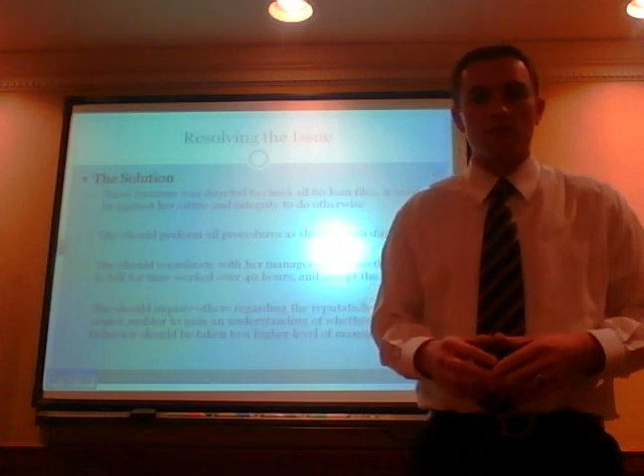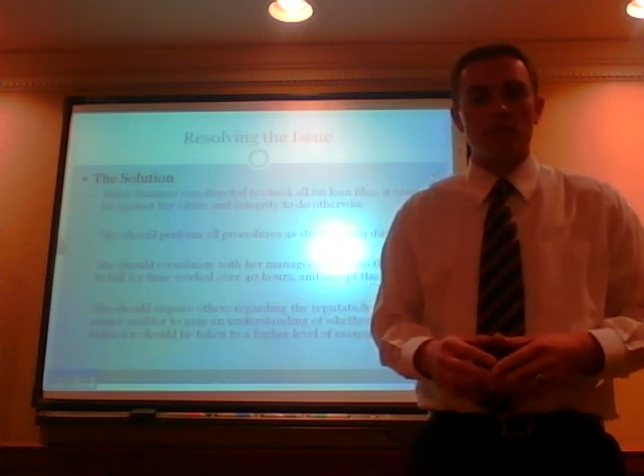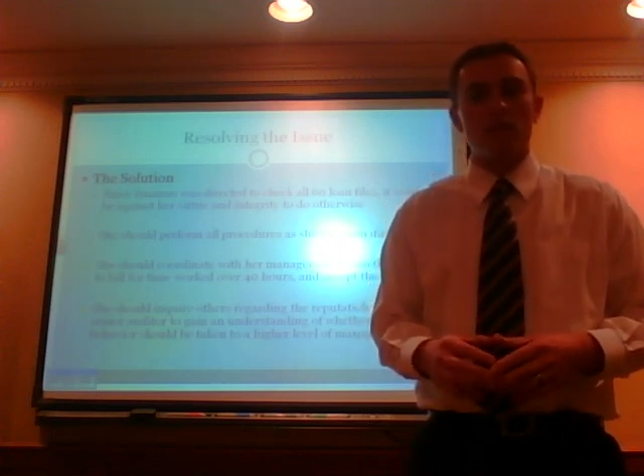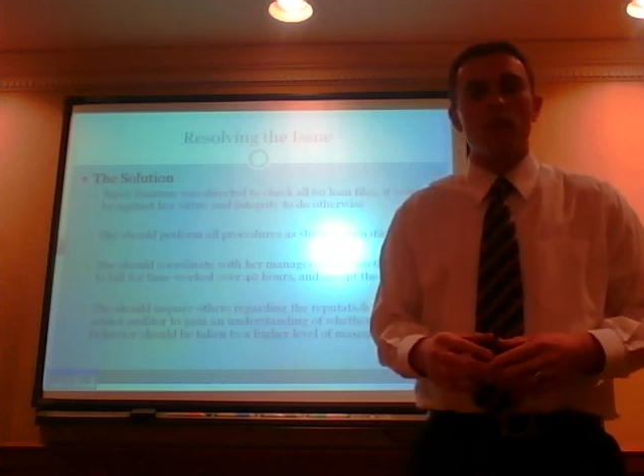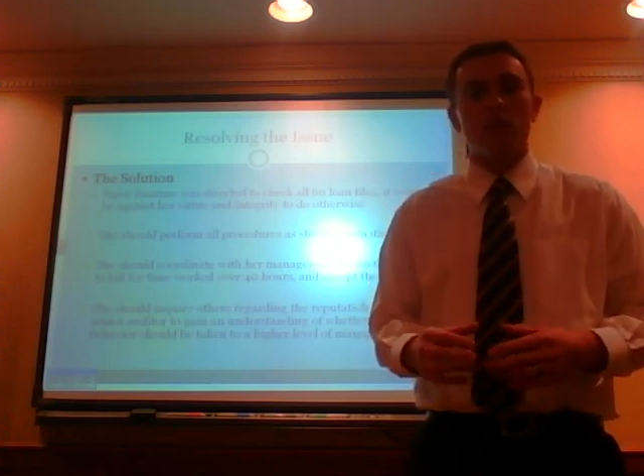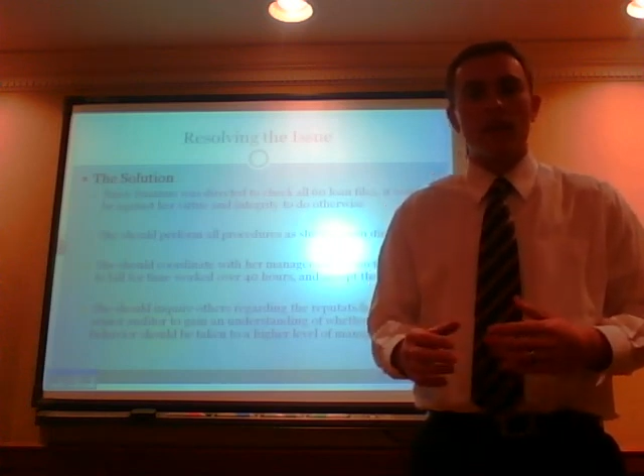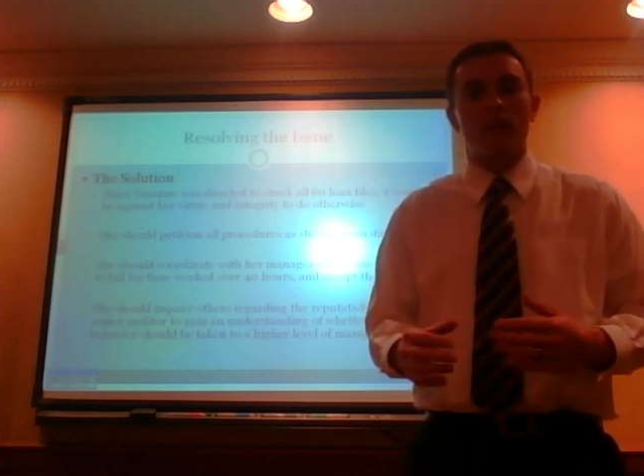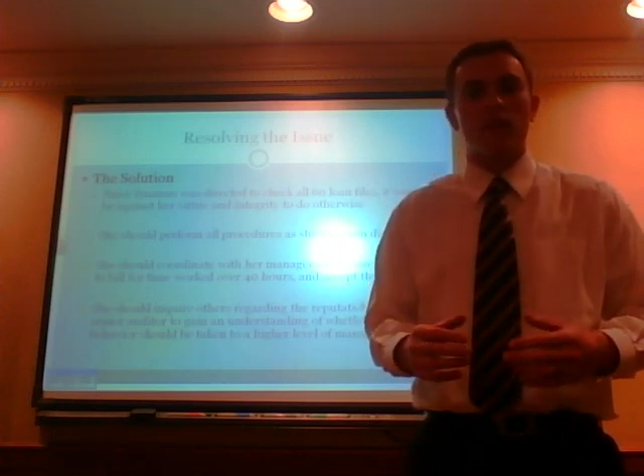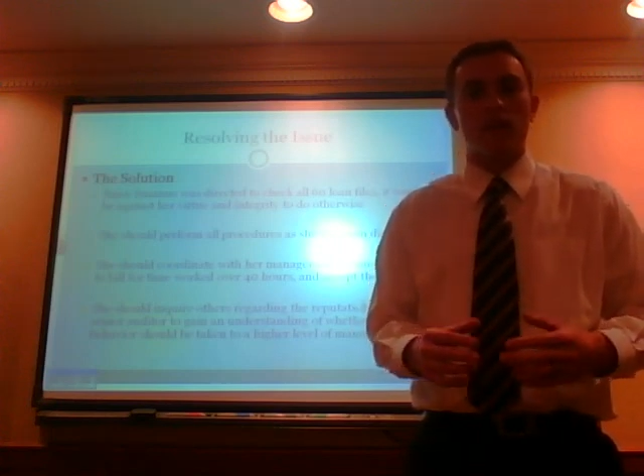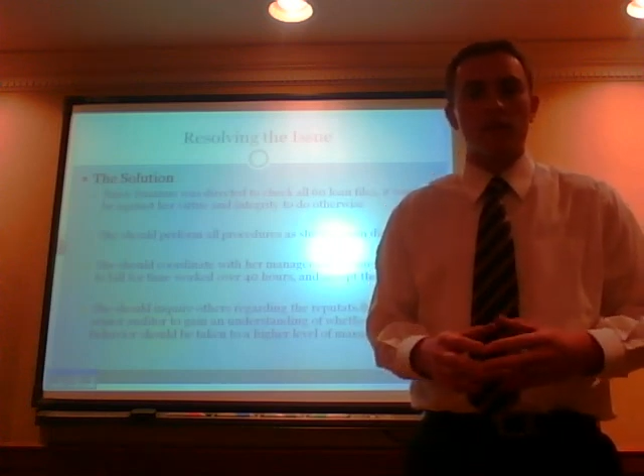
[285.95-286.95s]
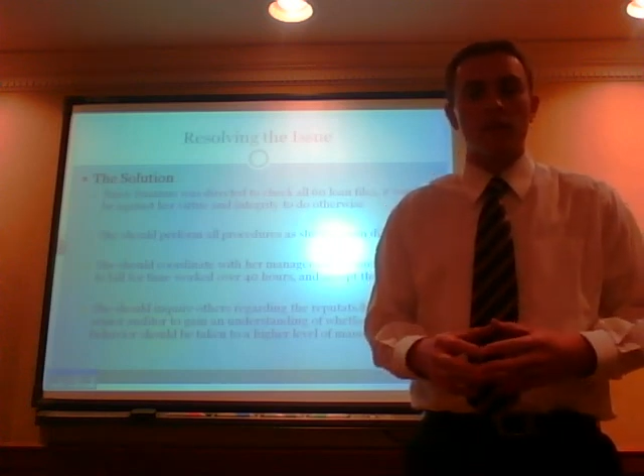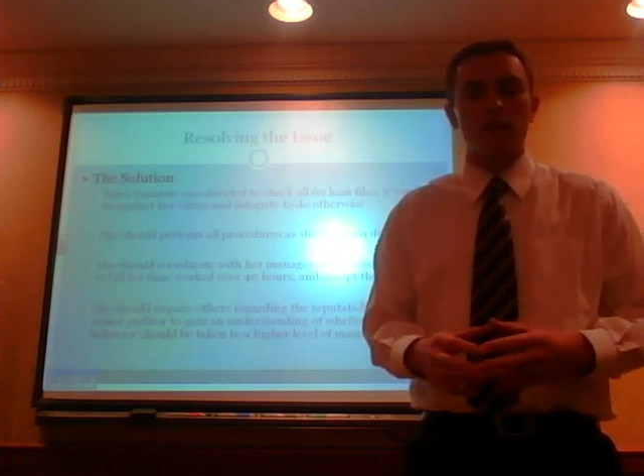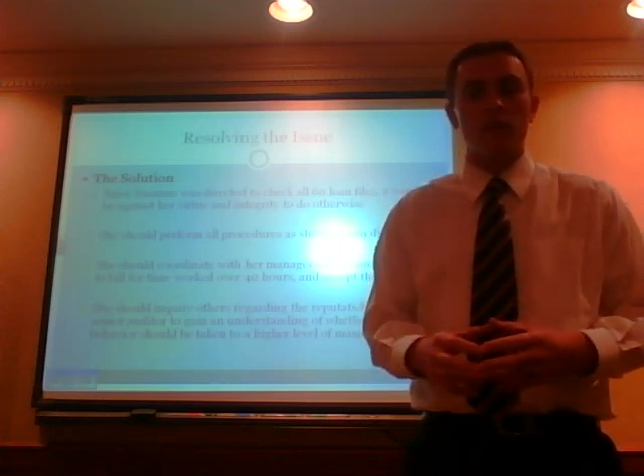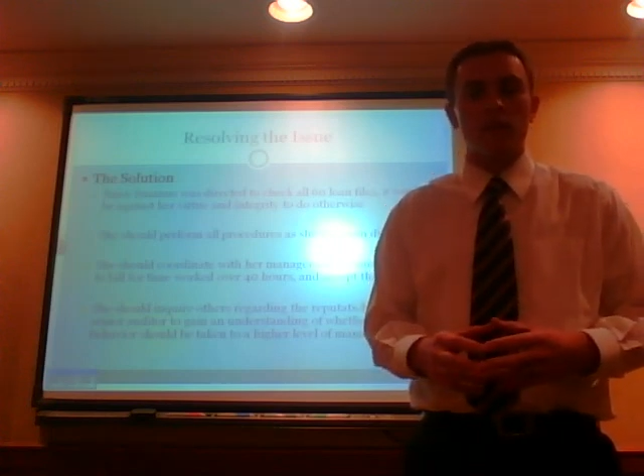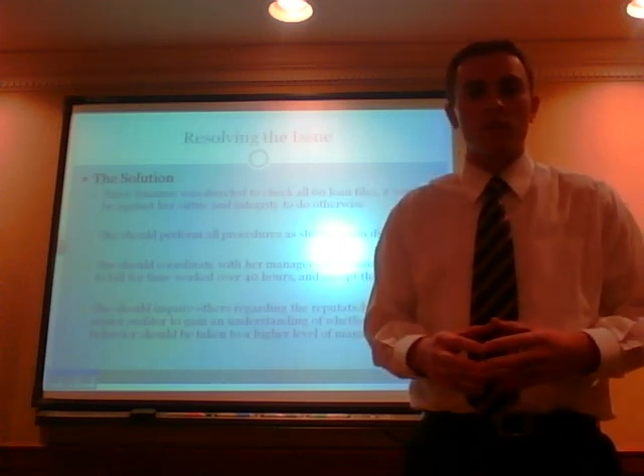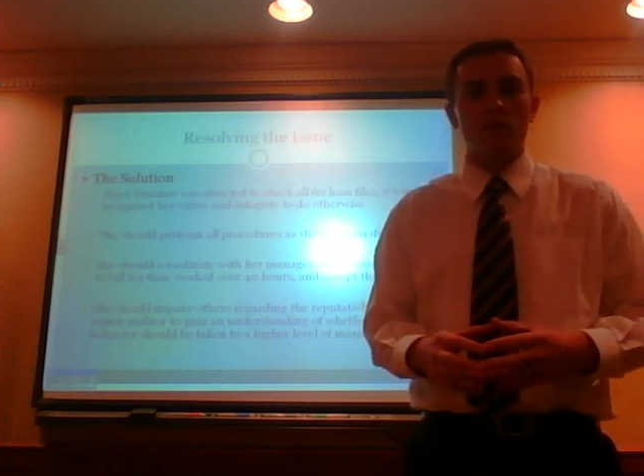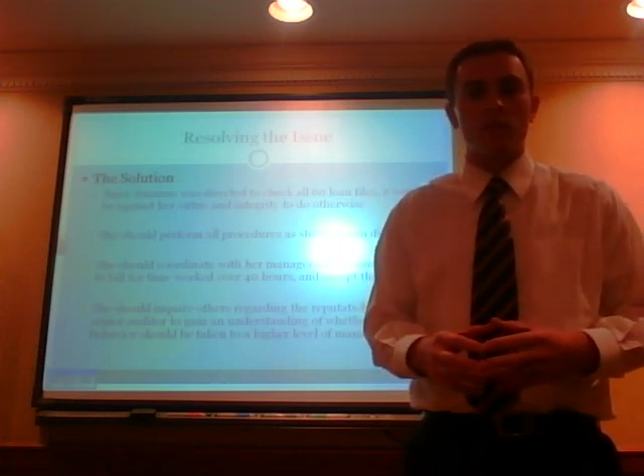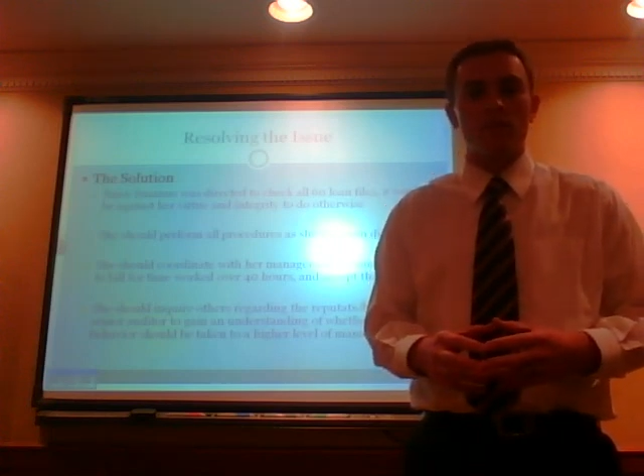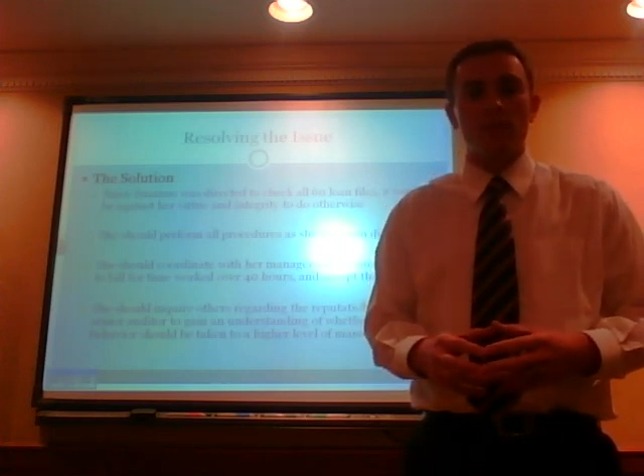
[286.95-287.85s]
analyze a little bit more.